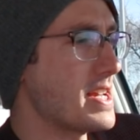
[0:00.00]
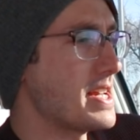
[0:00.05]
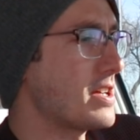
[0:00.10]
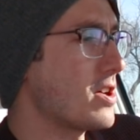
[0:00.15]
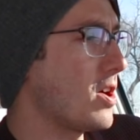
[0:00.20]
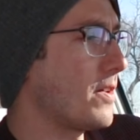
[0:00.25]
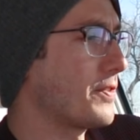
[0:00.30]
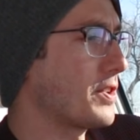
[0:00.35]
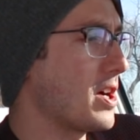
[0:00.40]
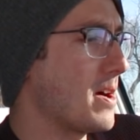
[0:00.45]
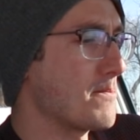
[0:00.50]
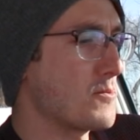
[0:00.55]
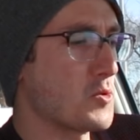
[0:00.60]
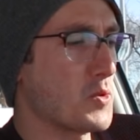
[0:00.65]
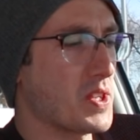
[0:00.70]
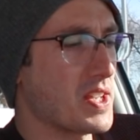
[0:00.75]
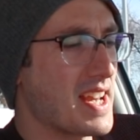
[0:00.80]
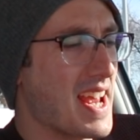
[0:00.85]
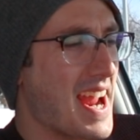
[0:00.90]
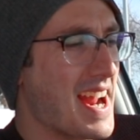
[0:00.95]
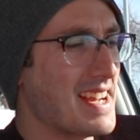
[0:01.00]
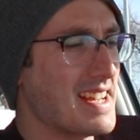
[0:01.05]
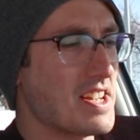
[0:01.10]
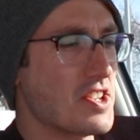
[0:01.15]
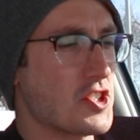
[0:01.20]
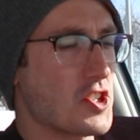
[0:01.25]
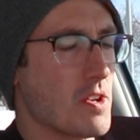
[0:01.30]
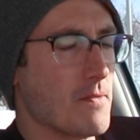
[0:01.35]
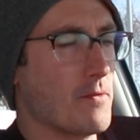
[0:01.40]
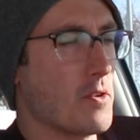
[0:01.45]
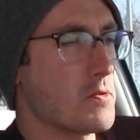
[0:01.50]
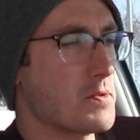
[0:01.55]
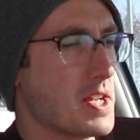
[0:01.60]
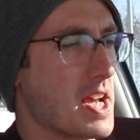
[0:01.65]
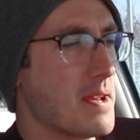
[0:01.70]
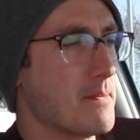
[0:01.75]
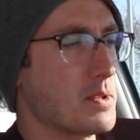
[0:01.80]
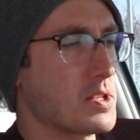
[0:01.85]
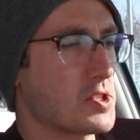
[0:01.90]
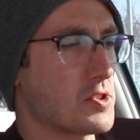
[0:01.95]
e-Golf comes with an 8-inch
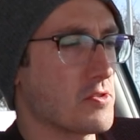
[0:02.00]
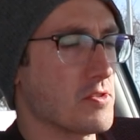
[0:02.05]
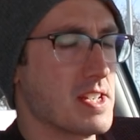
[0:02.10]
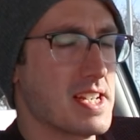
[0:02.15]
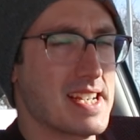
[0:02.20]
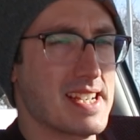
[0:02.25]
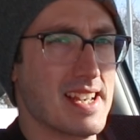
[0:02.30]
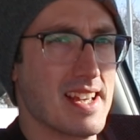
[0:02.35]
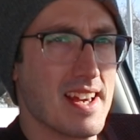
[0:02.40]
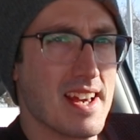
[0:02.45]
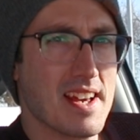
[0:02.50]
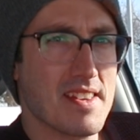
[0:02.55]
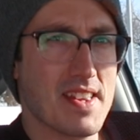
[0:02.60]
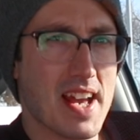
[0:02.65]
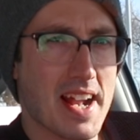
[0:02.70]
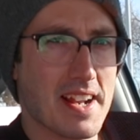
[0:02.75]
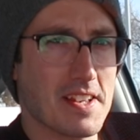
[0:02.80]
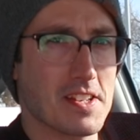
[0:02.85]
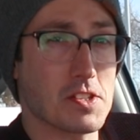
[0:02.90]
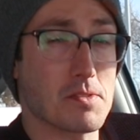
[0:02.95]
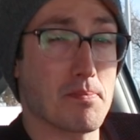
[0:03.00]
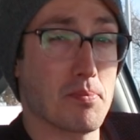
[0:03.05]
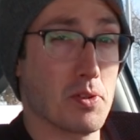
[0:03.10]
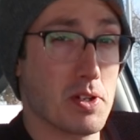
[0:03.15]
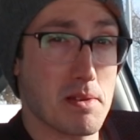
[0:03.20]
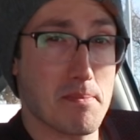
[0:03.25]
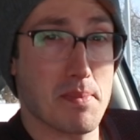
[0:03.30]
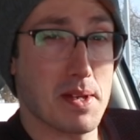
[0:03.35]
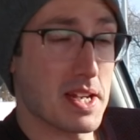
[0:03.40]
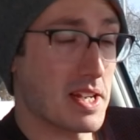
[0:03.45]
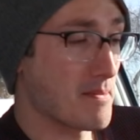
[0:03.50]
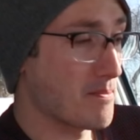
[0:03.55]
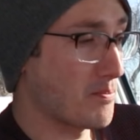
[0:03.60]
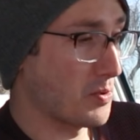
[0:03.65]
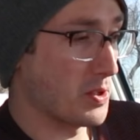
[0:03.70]
infotainment screen that is pretty big and